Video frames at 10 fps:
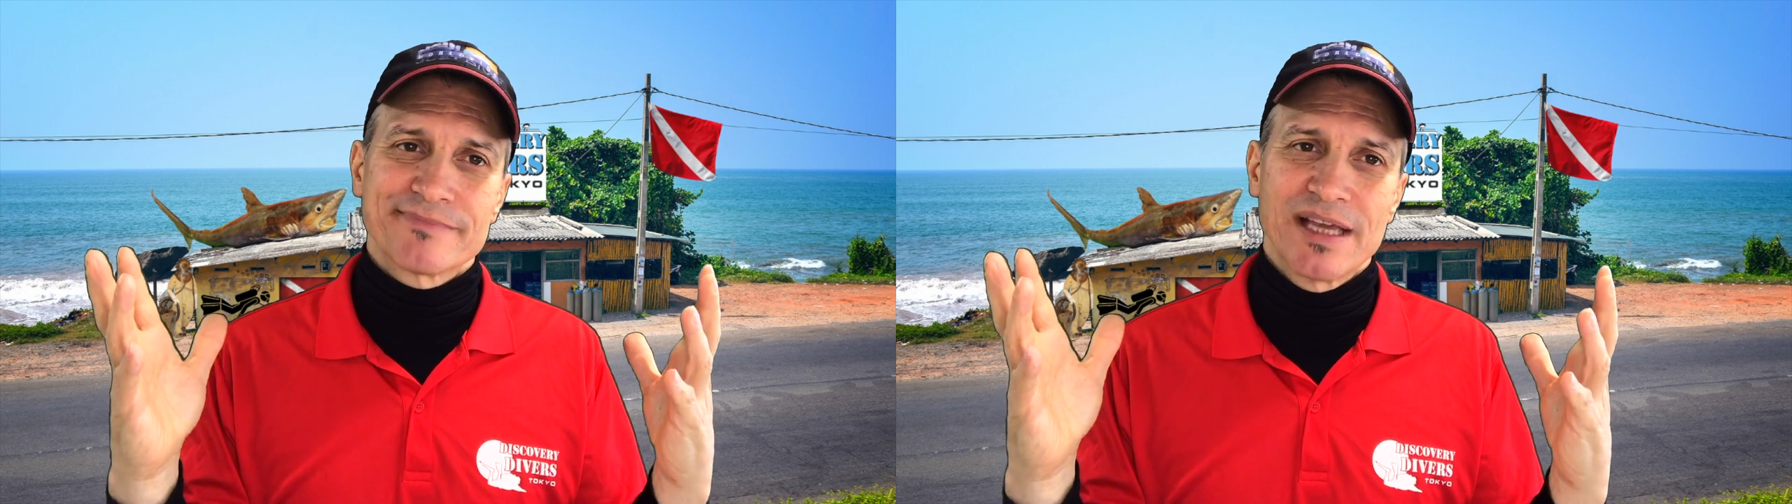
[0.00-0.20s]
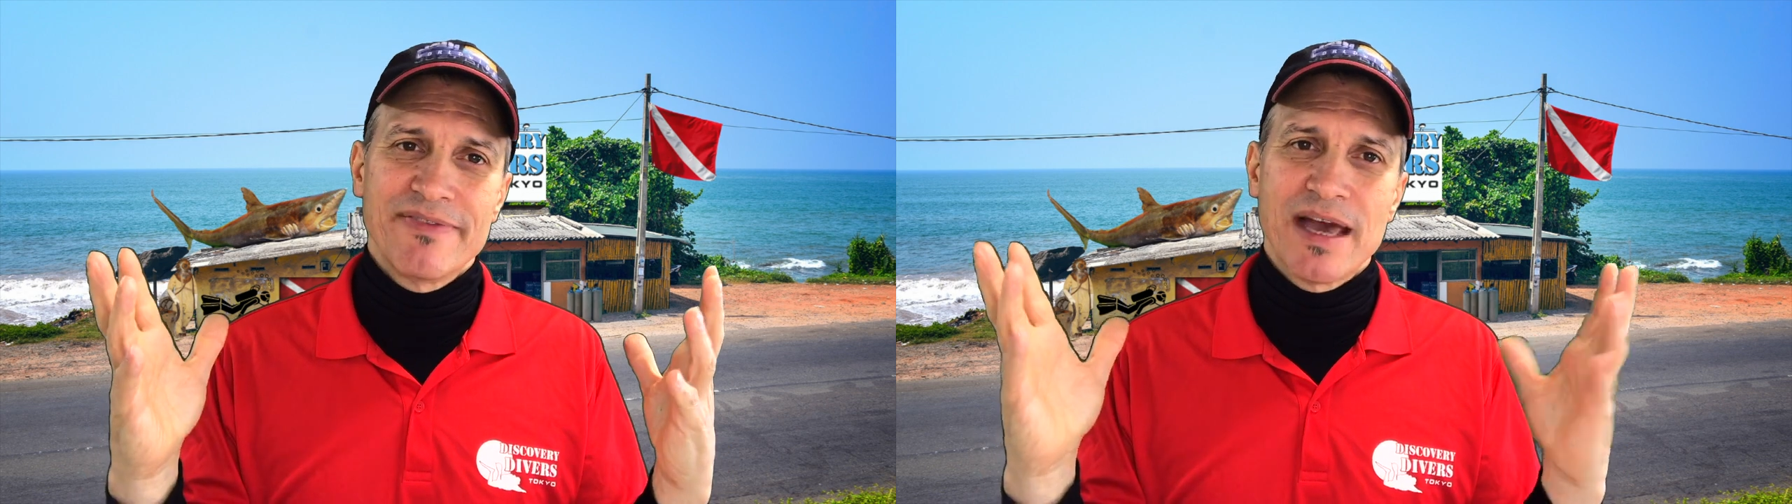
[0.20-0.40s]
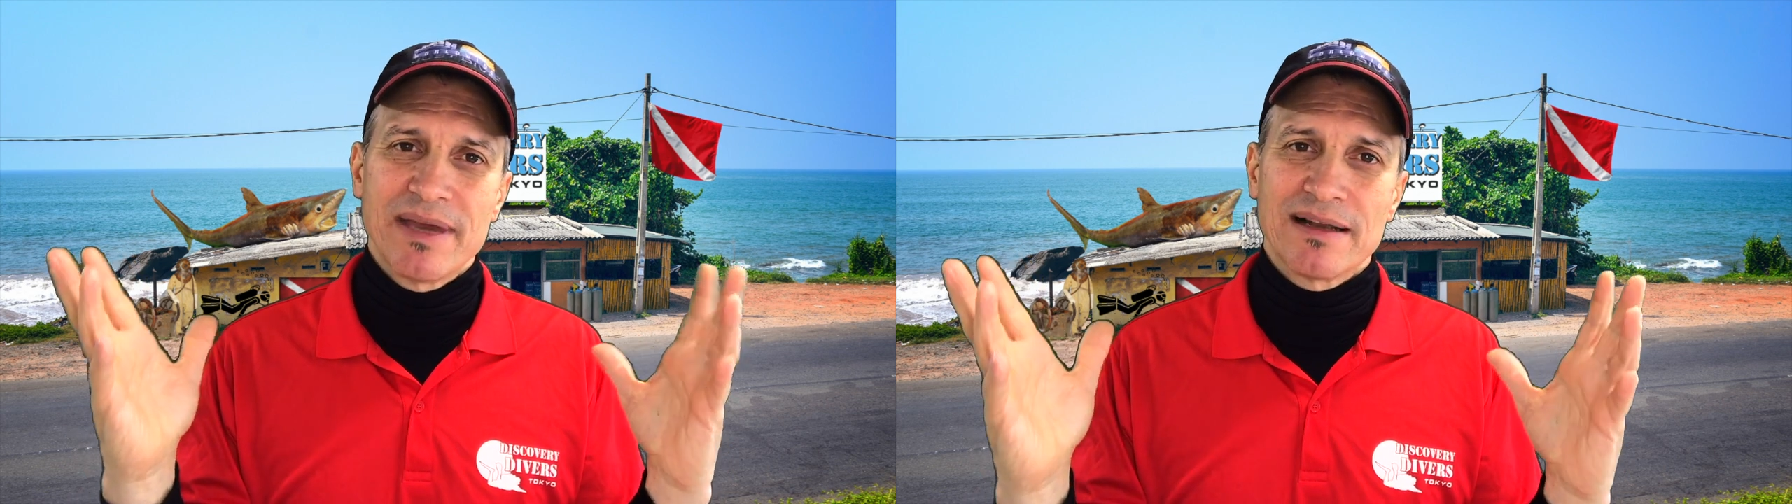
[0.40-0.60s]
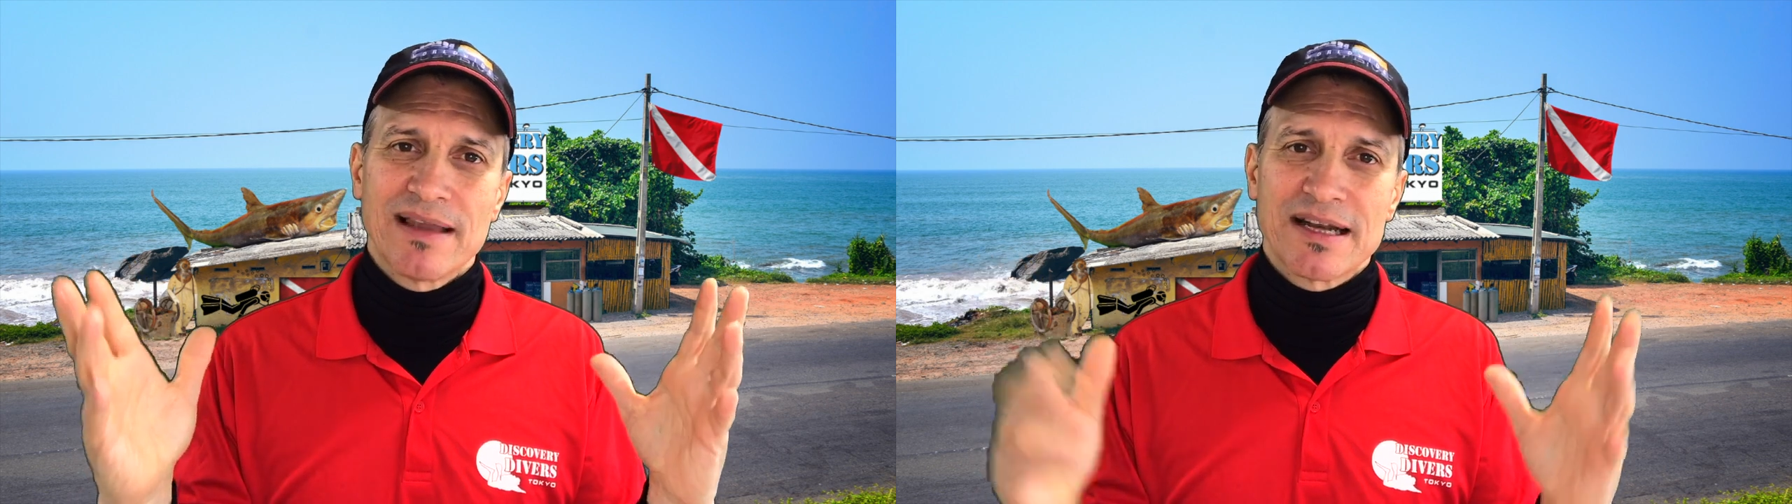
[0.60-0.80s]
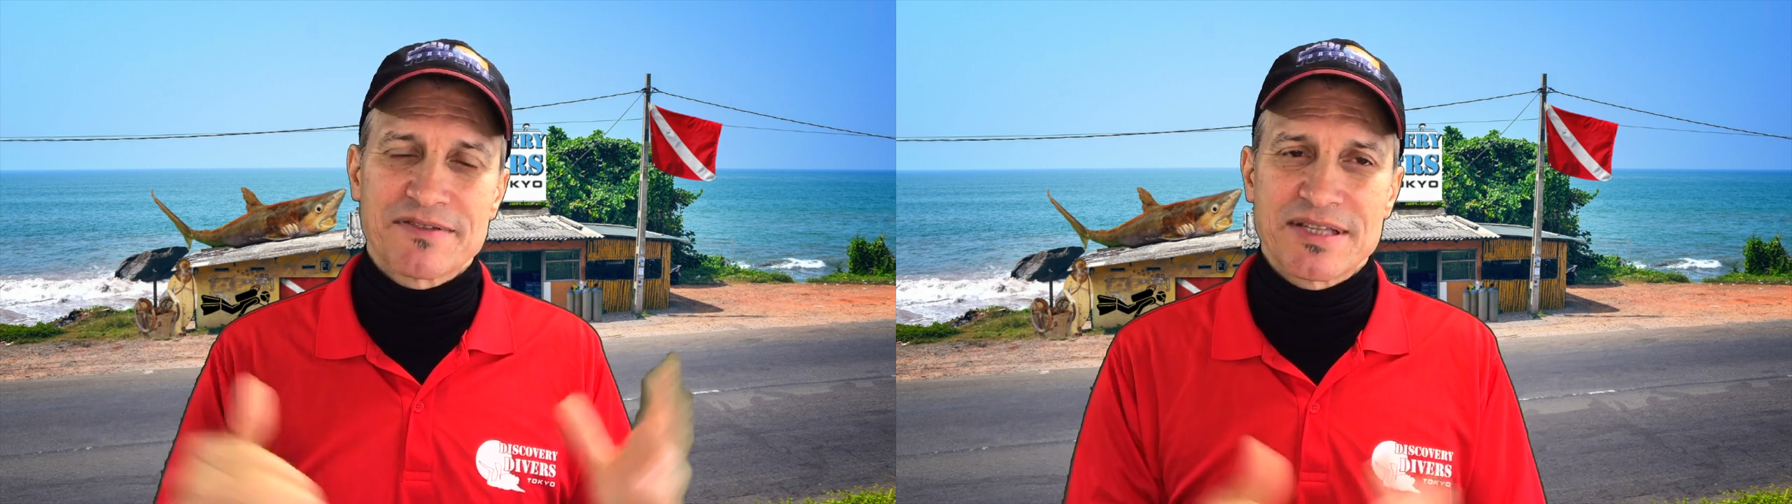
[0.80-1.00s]
and that made a
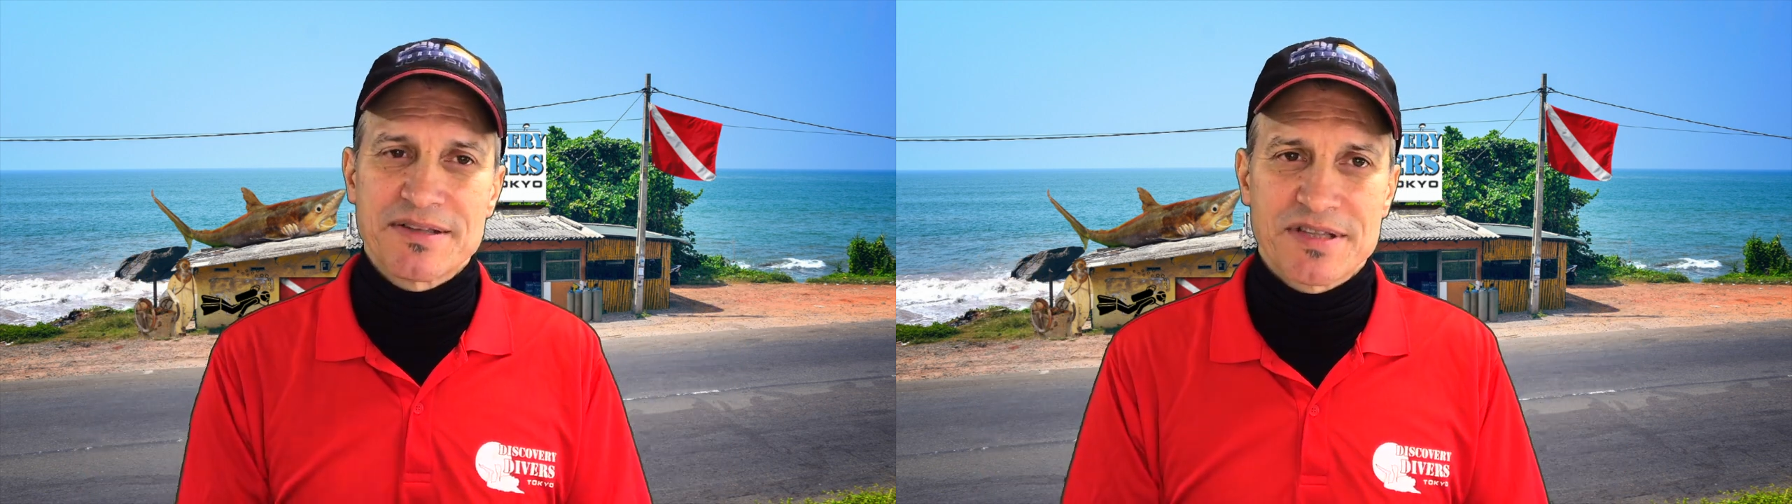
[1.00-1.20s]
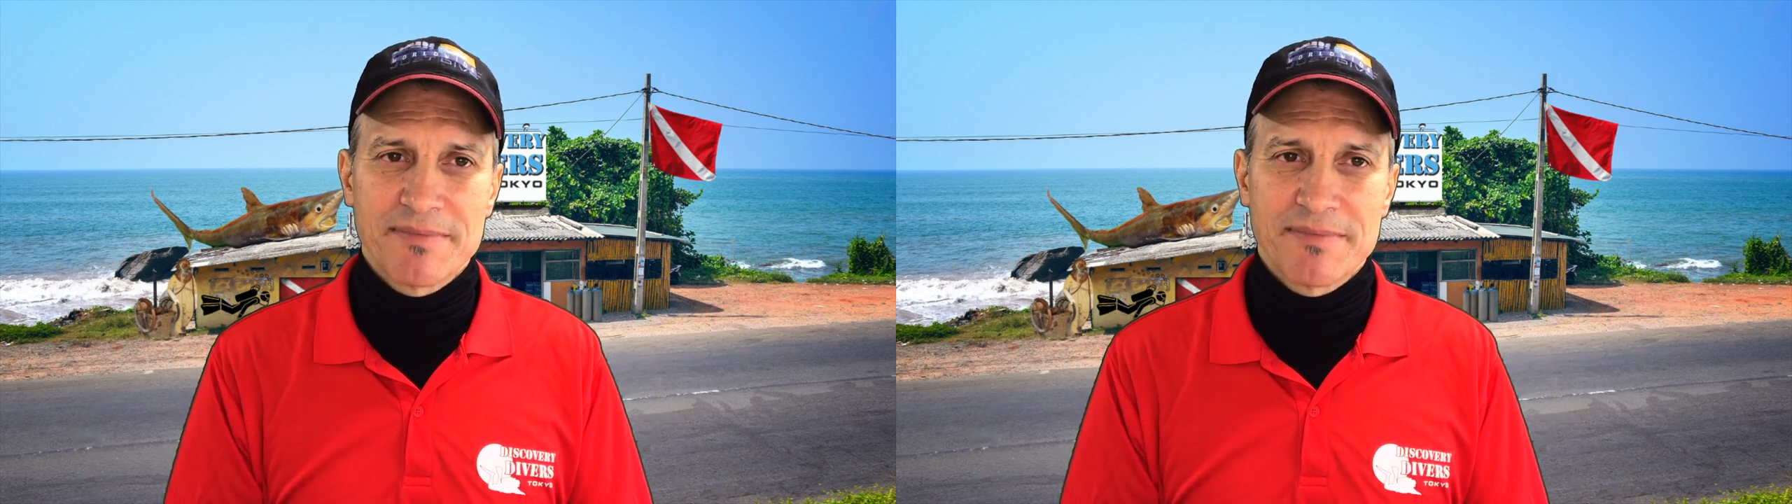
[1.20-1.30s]
lot of sense to